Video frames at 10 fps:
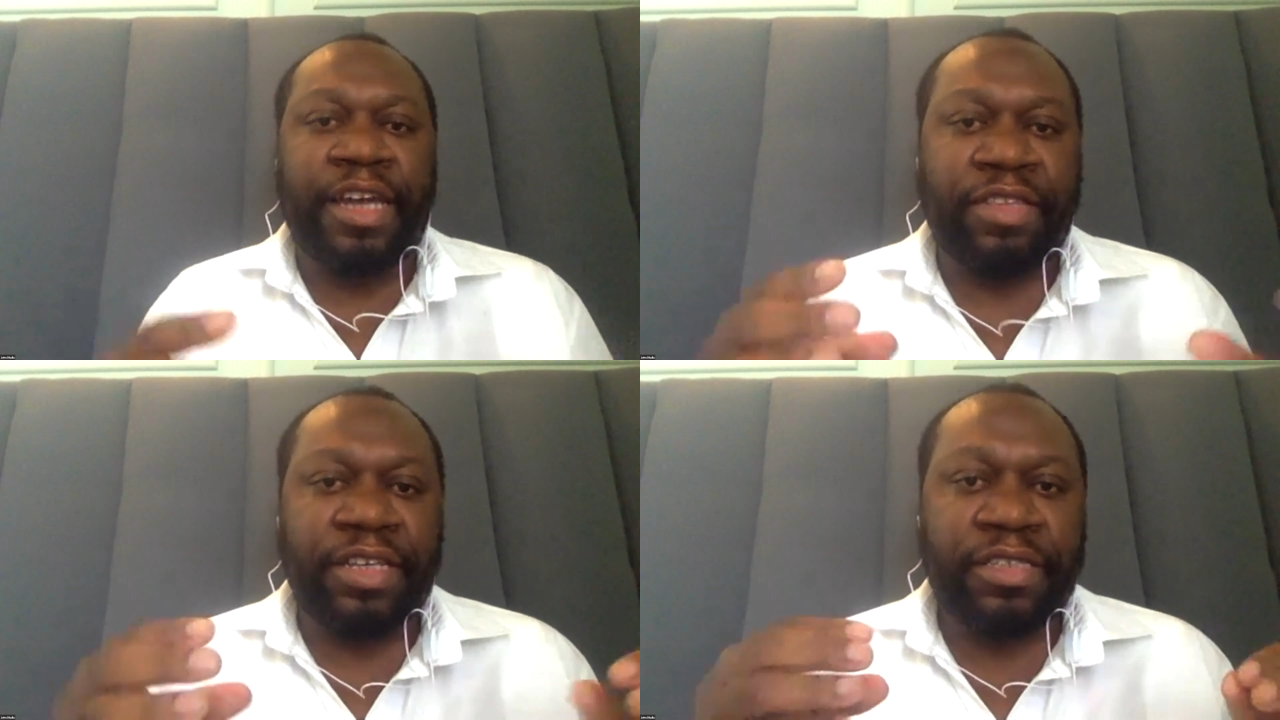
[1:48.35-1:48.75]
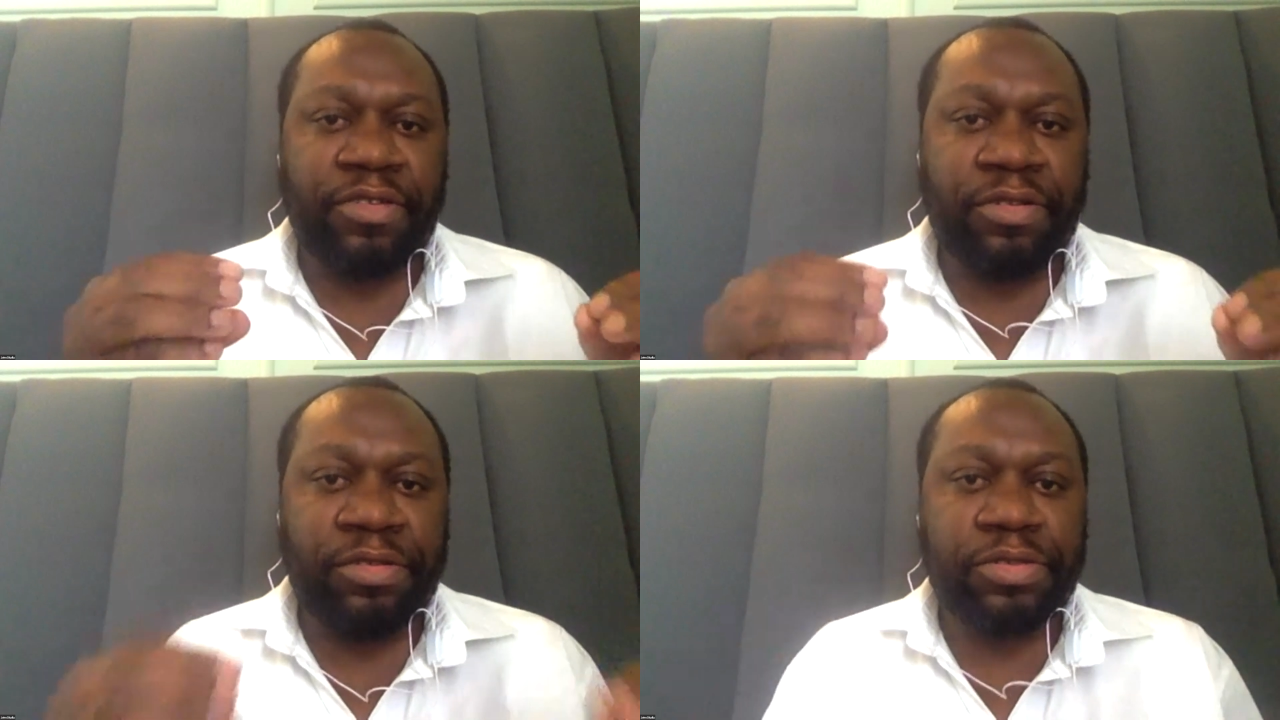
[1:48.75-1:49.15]
Now,
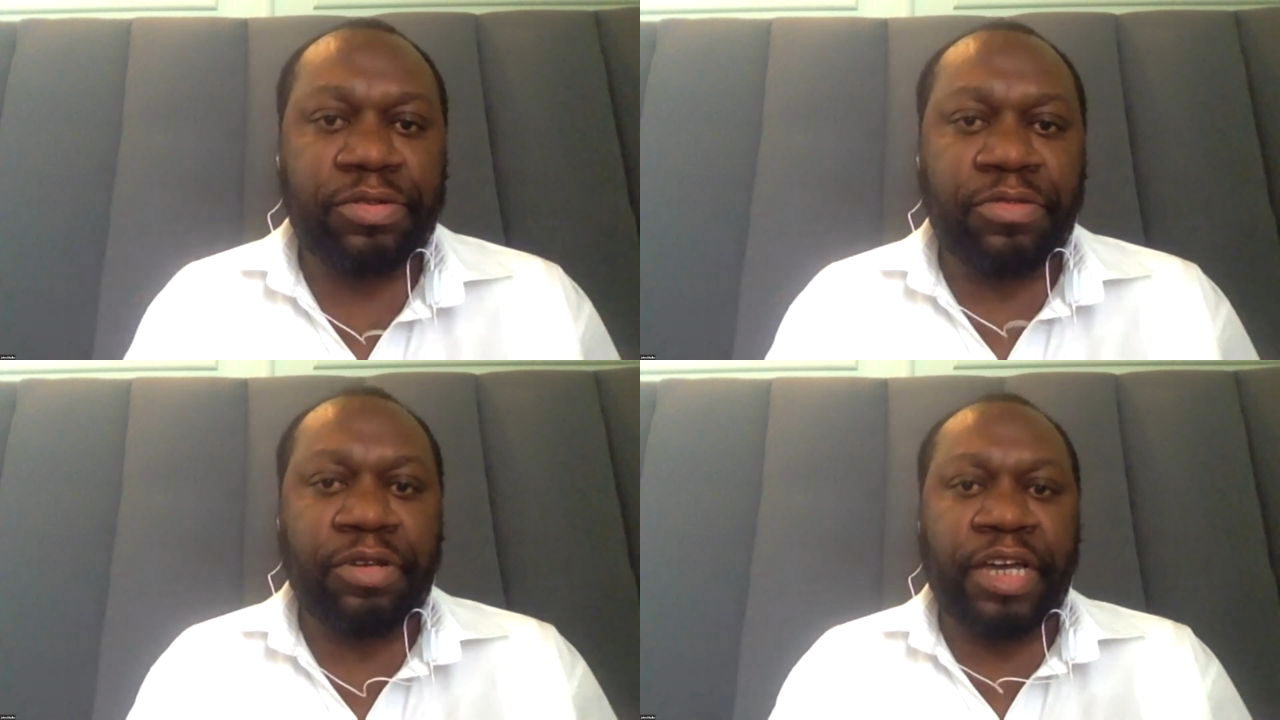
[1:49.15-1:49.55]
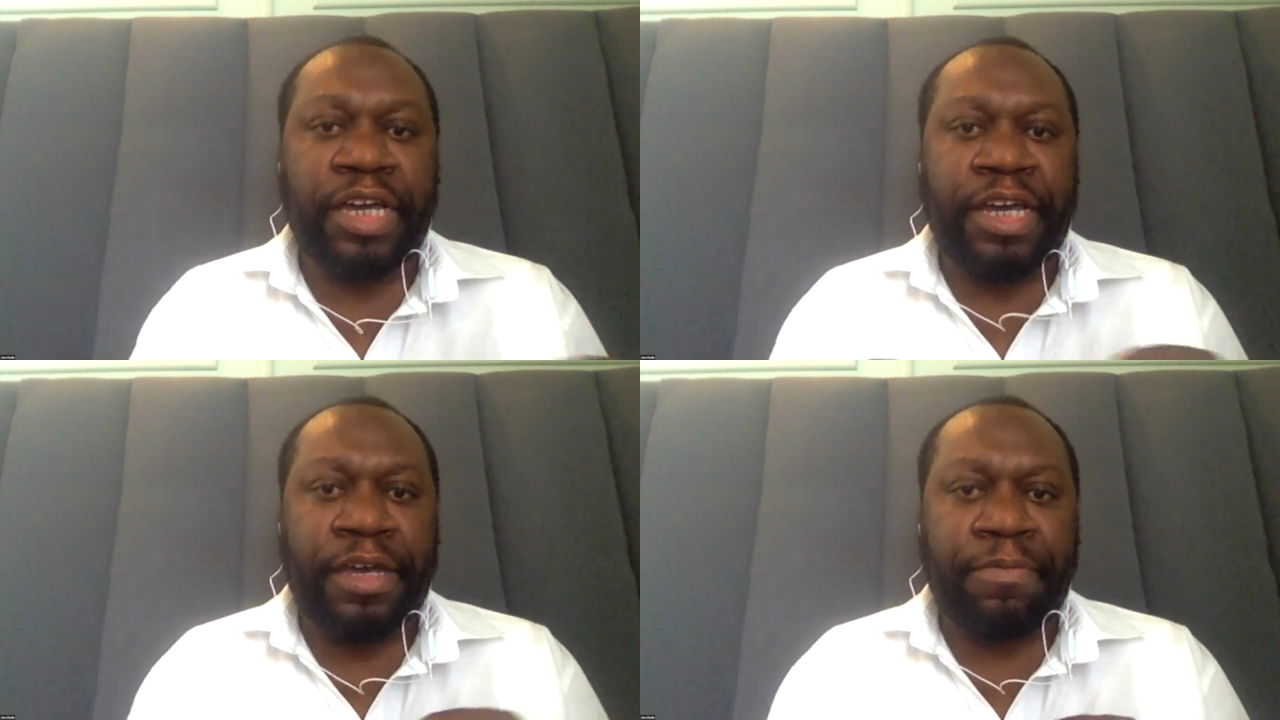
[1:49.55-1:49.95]
that's also,
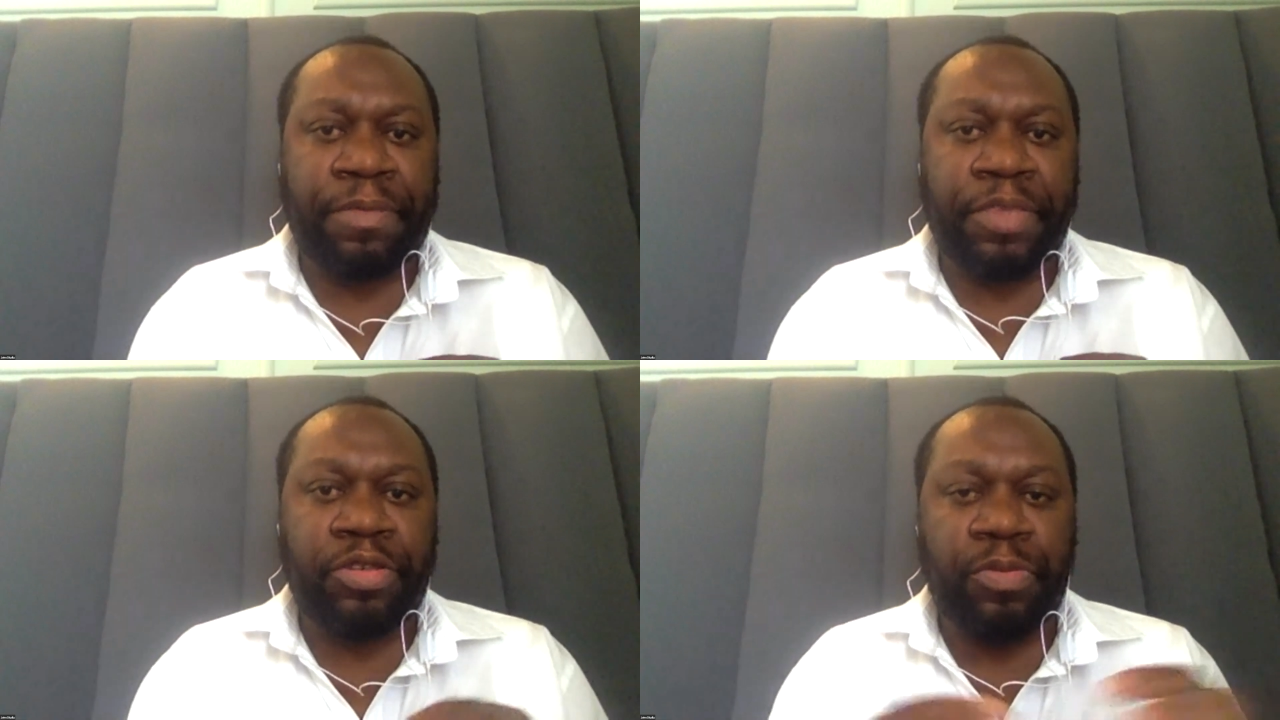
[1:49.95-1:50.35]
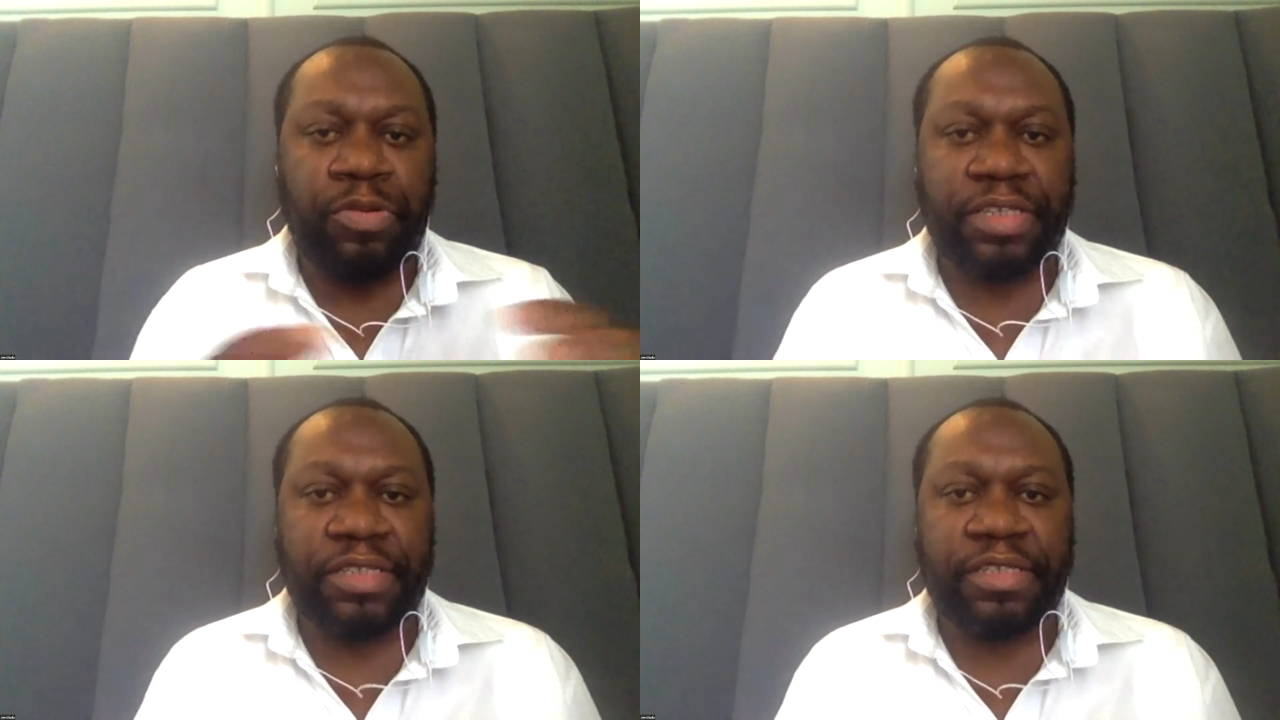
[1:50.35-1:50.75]
to
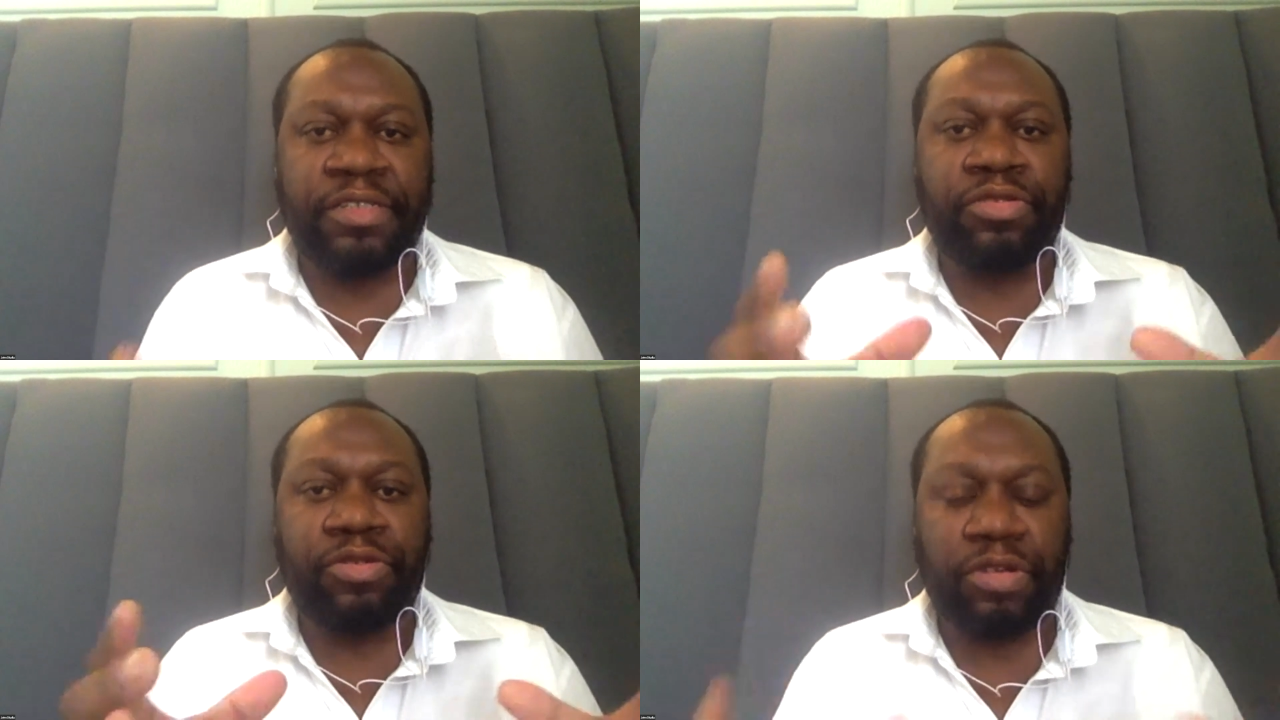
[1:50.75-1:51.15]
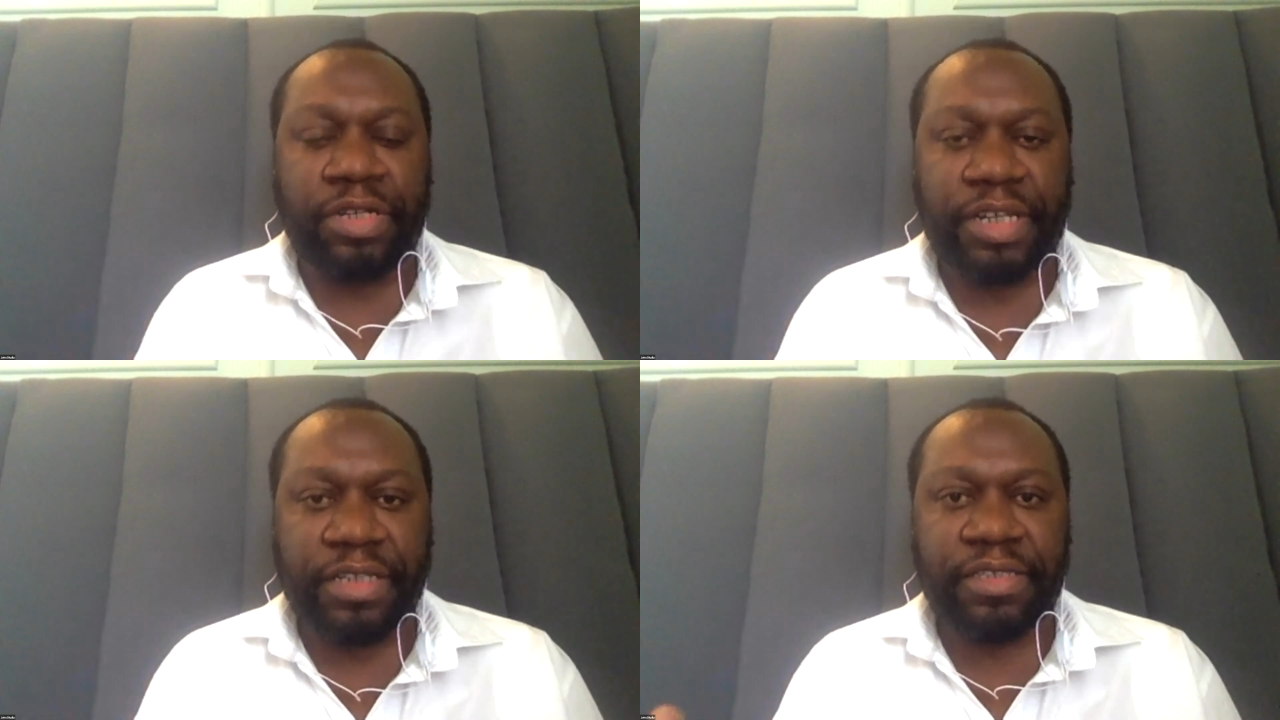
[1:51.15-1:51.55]
put this into
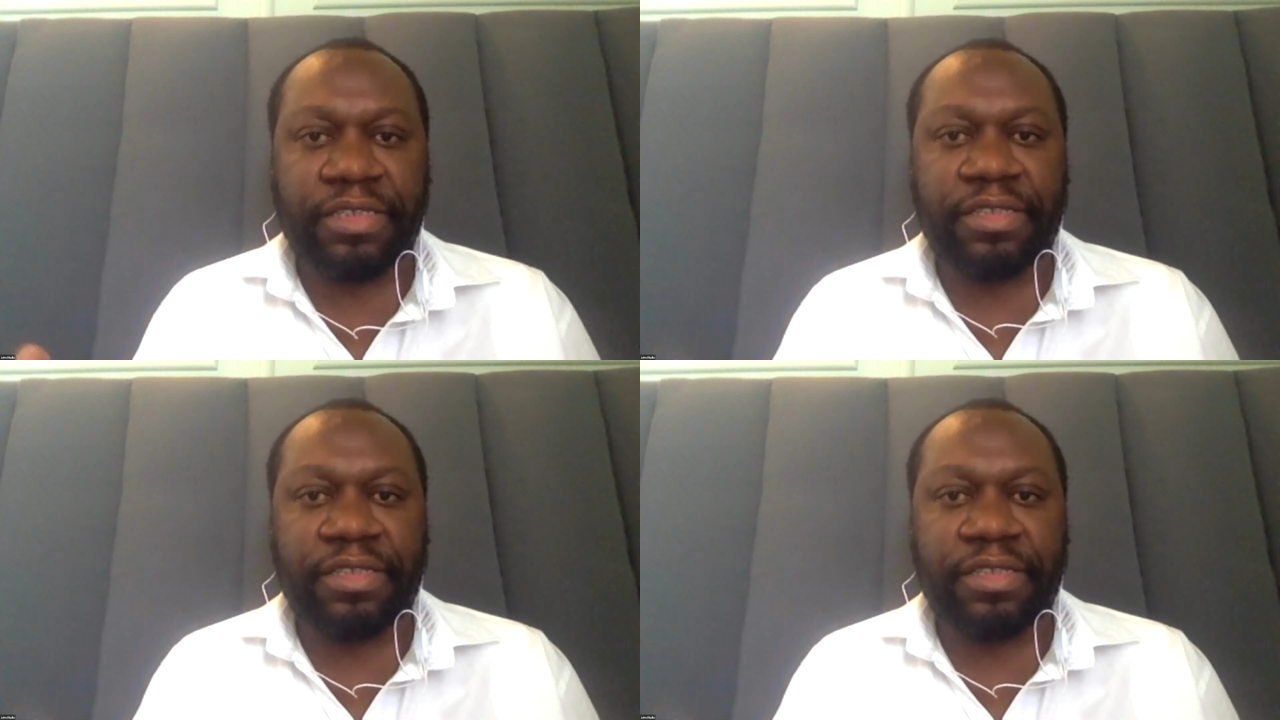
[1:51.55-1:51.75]
context,